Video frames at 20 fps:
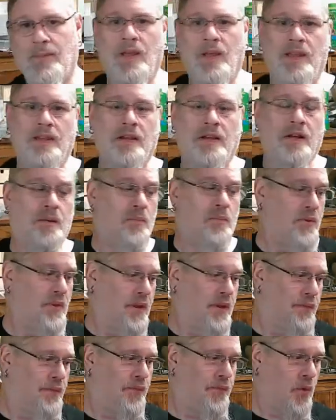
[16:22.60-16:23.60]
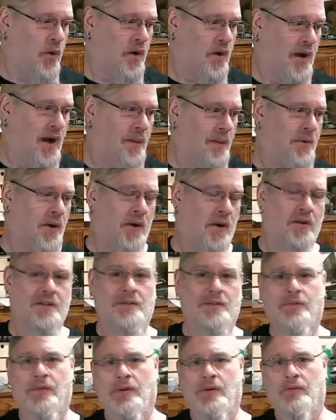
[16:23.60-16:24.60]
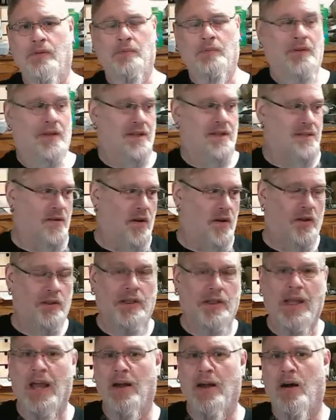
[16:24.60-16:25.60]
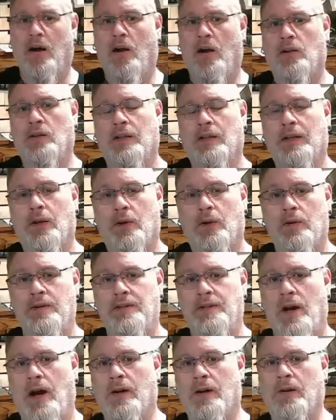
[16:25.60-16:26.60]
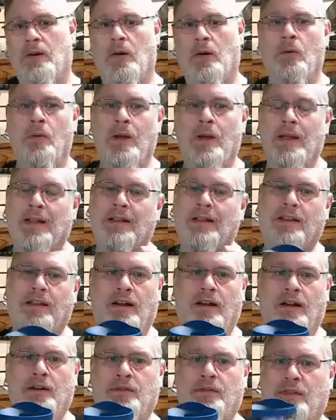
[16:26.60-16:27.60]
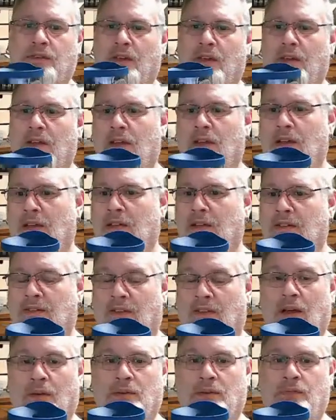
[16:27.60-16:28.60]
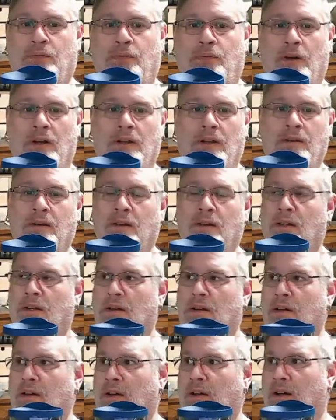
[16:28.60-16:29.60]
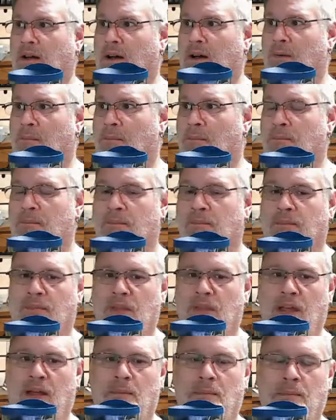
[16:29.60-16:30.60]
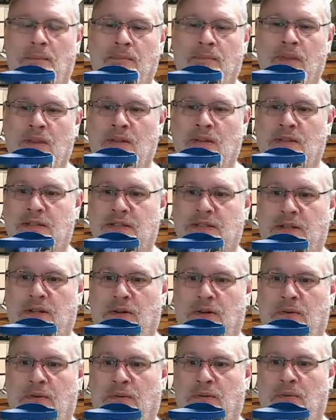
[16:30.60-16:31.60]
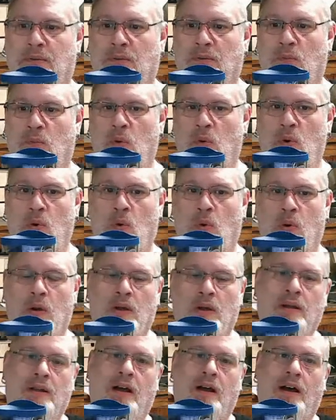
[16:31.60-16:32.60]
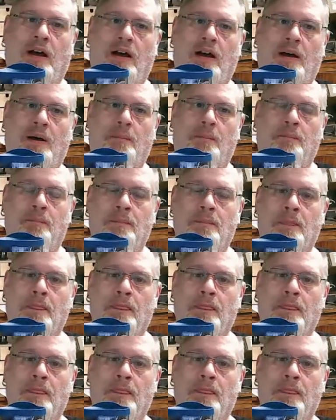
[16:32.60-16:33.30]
ended up with like 4 cop cars in front of her place, hauling her daughter away in cuffs. So that was fun. Yeah. So, woo. Um,